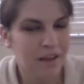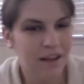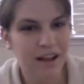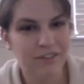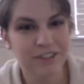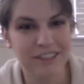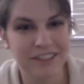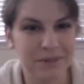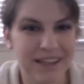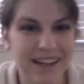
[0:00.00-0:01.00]
I was
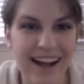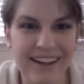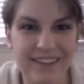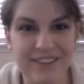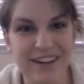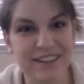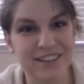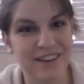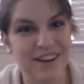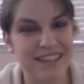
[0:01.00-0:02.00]
just pretty high on drugs,
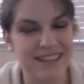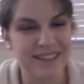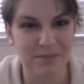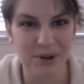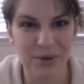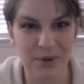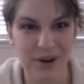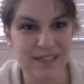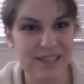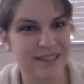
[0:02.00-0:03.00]
so I was saying some pretty
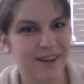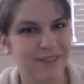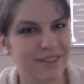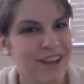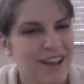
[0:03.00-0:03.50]
crazy stuff.